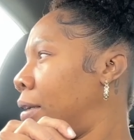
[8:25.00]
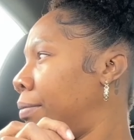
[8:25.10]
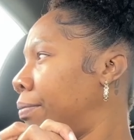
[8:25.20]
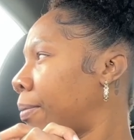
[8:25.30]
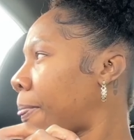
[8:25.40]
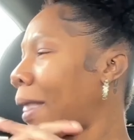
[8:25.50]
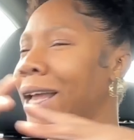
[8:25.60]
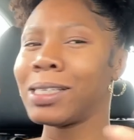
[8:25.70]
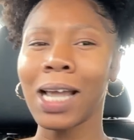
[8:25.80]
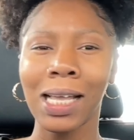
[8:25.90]
um
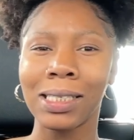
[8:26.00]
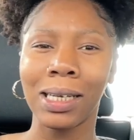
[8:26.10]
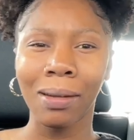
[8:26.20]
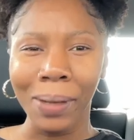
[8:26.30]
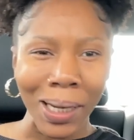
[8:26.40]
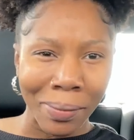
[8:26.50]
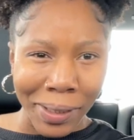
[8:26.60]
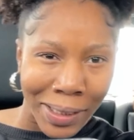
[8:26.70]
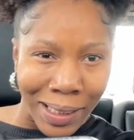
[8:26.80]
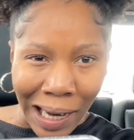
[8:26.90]
i jazz it up here
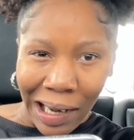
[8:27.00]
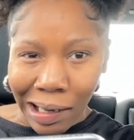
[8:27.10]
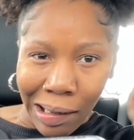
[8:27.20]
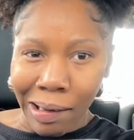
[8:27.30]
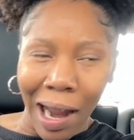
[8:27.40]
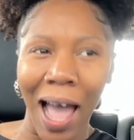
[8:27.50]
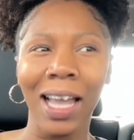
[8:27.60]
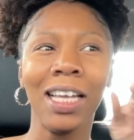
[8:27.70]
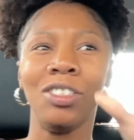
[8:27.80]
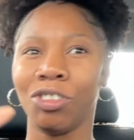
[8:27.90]
and there i
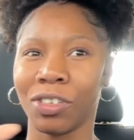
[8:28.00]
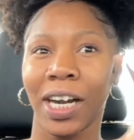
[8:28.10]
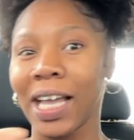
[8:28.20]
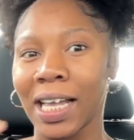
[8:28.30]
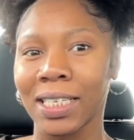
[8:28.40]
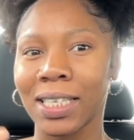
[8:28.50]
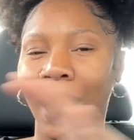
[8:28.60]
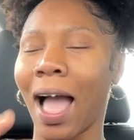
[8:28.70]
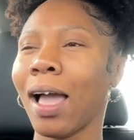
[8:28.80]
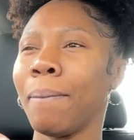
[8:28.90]
can dress
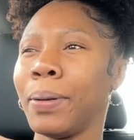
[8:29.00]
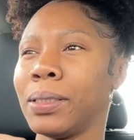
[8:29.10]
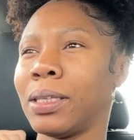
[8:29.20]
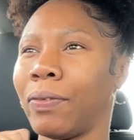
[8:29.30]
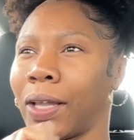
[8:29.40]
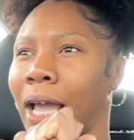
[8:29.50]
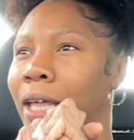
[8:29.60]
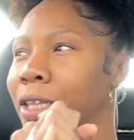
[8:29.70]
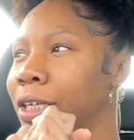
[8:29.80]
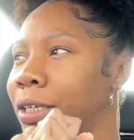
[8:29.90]
like i can put stuff
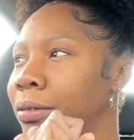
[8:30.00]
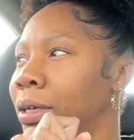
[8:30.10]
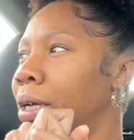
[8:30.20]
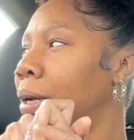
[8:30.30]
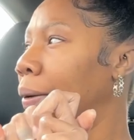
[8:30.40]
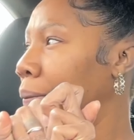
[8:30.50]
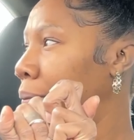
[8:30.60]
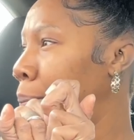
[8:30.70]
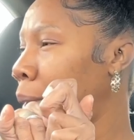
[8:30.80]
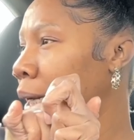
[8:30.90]
together
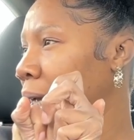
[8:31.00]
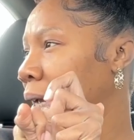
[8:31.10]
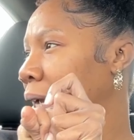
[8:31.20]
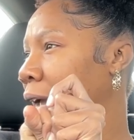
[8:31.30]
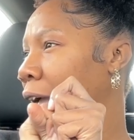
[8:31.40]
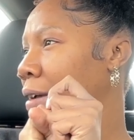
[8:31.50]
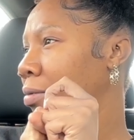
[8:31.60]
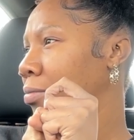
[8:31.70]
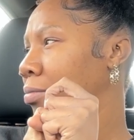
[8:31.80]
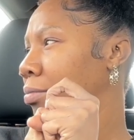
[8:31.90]
but
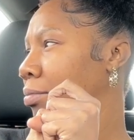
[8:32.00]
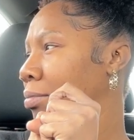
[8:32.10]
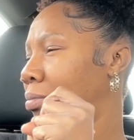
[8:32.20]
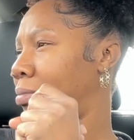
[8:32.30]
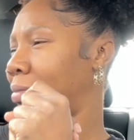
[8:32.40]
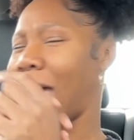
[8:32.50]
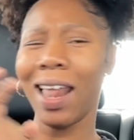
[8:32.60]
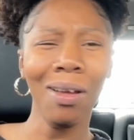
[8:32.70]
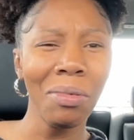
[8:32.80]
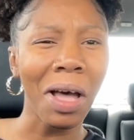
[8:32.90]
i
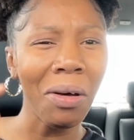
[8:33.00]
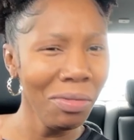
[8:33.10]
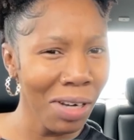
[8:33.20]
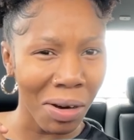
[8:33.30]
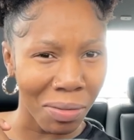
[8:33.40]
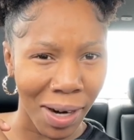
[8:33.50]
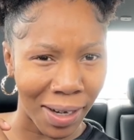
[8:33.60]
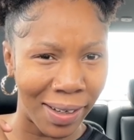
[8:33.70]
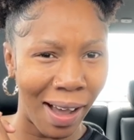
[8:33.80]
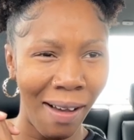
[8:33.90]
don't go
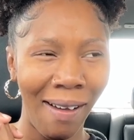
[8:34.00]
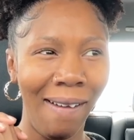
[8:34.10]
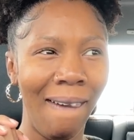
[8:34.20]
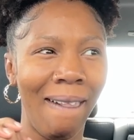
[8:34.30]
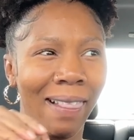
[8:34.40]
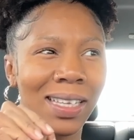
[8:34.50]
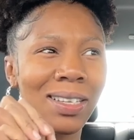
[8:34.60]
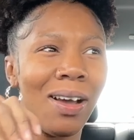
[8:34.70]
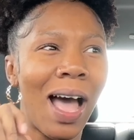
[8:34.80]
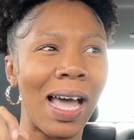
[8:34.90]
nowhere y'all
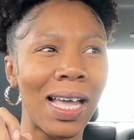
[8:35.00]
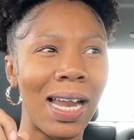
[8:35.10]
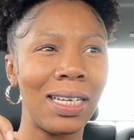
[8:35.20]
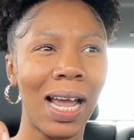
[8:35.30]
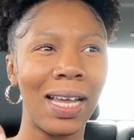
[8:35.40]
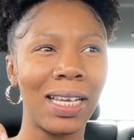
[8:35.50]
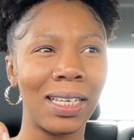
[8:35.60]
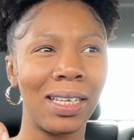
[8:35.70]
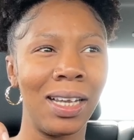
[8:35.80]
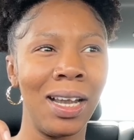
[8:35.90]
so i kind of like
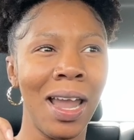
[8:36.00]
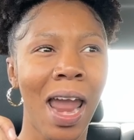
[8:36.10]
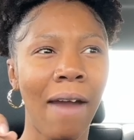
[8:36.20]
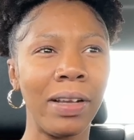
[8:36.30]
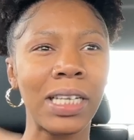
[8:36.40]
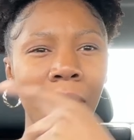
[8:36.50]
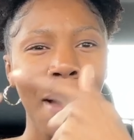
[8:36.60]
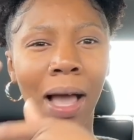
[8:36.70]
every time